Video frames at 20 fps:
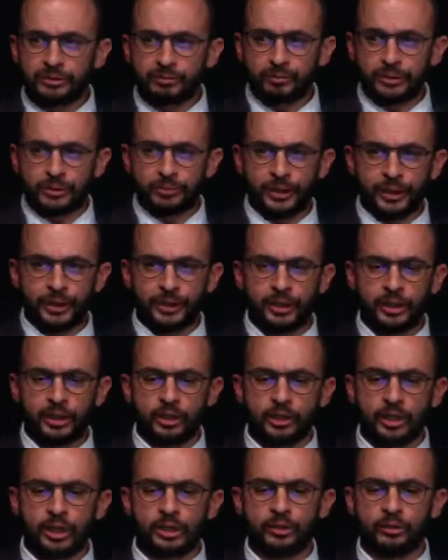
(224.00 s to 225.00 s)
In
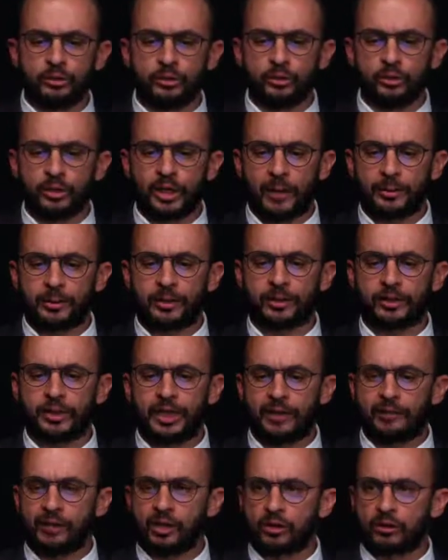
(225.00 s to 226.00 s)
particular, to capture the
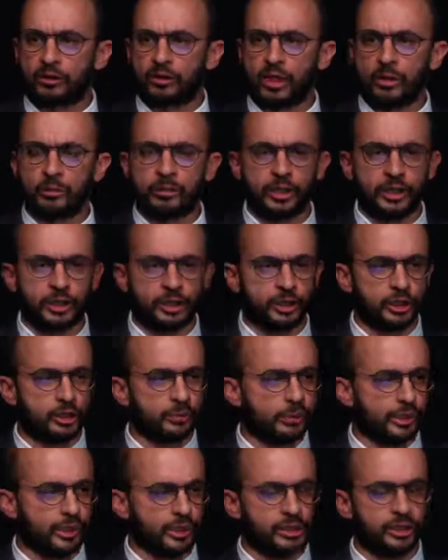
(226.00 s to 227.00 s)
level of collaboration
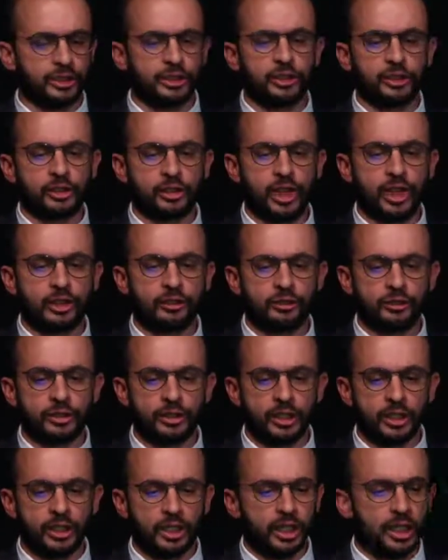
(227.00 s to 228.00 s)
in place in each
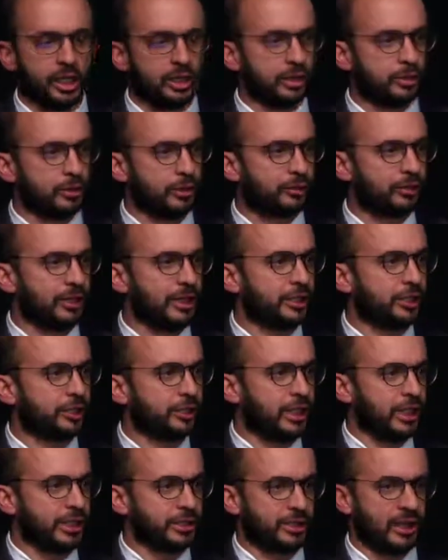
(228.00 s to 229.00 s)
country, the
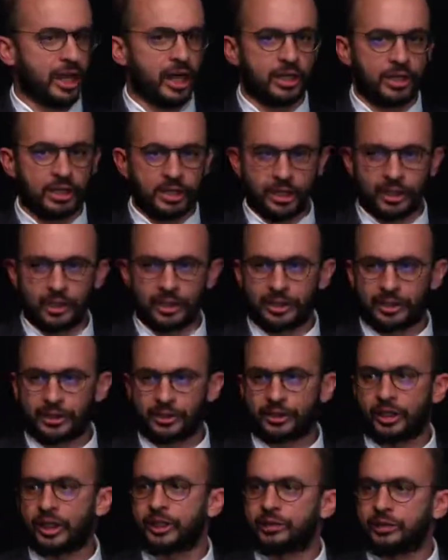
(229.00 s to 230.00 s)
professionals are
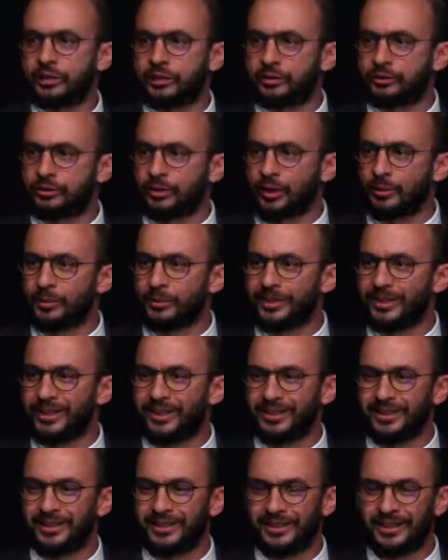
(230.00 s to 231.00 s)
extracted from
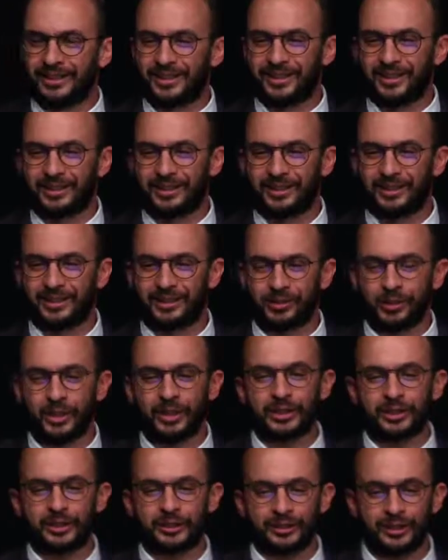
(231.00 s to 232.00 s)
the
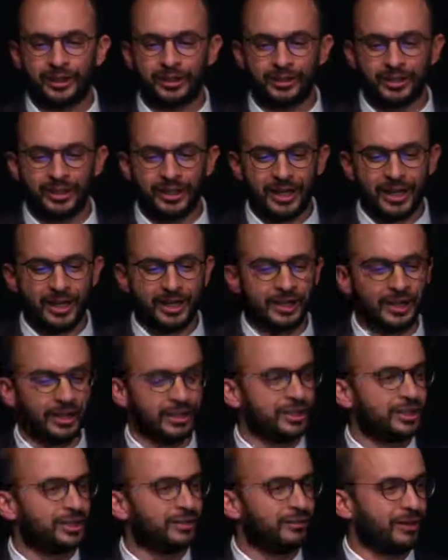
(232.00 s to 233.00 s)
questionnaire and
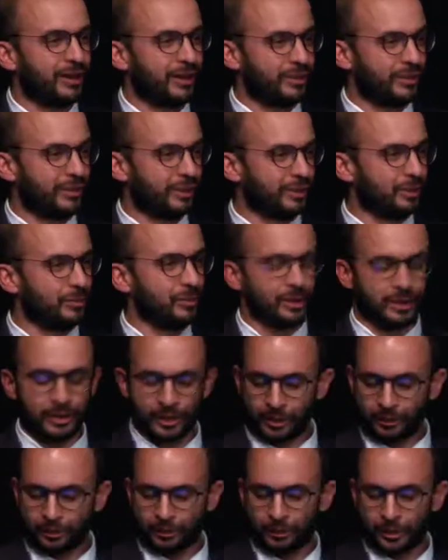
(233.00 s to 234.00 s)
classified on the
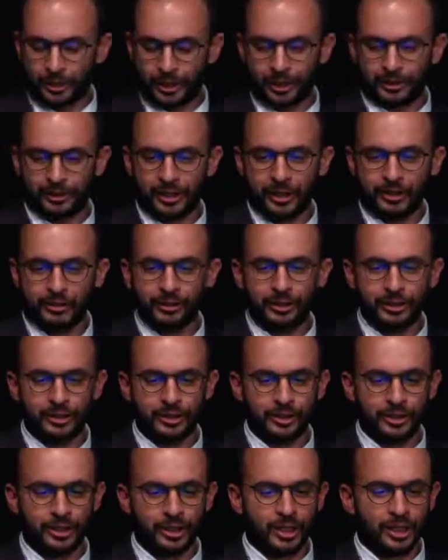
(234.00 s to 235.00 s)
basis of 4
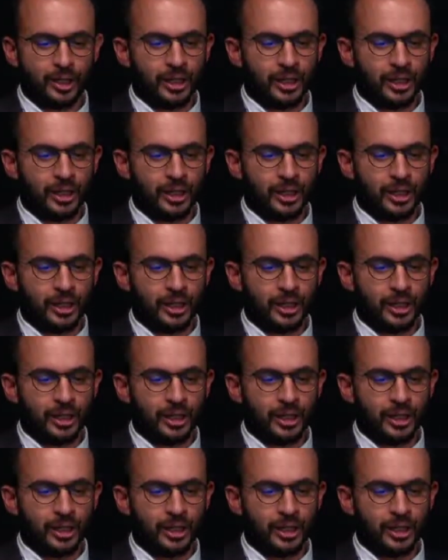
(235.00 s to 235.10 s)
categories.